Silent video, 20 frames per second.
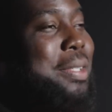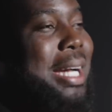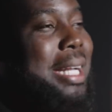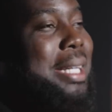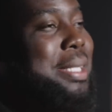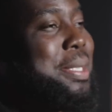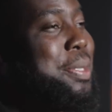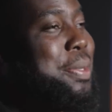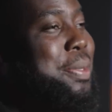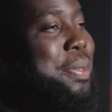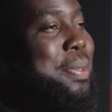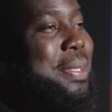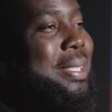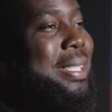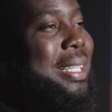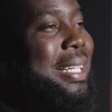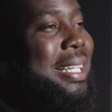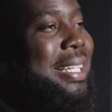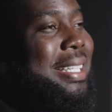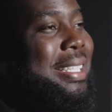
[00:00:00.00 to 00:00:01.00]
gratitude,
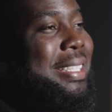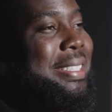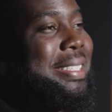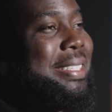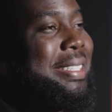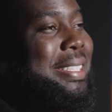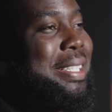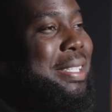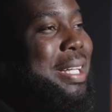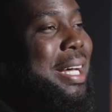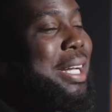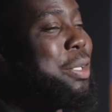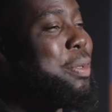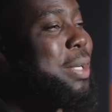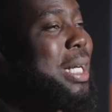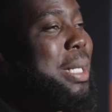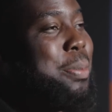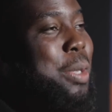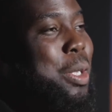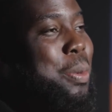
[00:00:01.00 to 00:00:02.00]
uh, a lot of
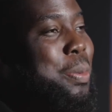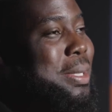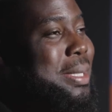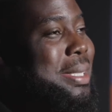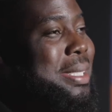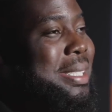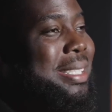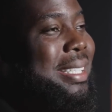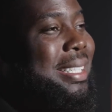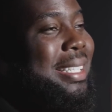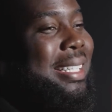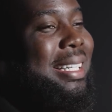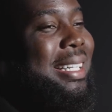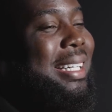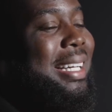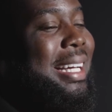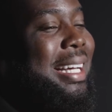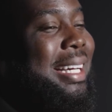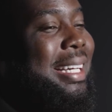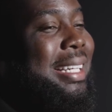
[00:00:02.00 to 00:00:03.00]
great moments,
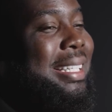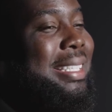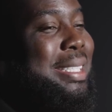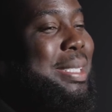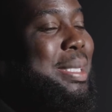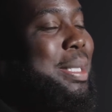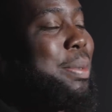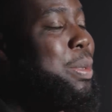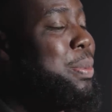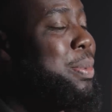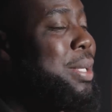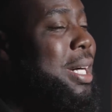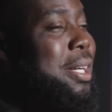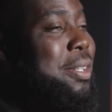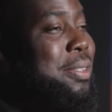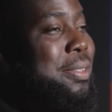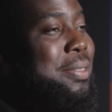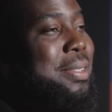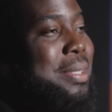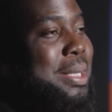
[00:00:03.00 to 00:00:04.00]
and just something to be
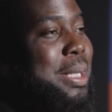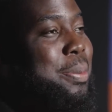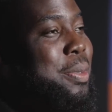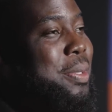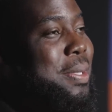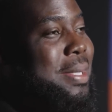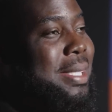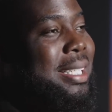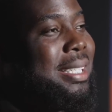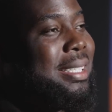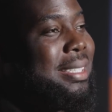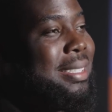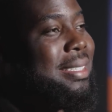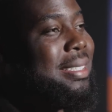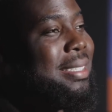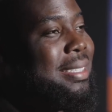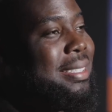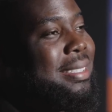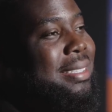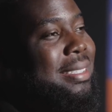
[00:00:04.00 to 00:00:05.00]
proud of. Simple as that.
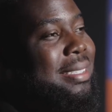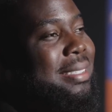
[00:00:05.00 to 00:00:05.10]
When you get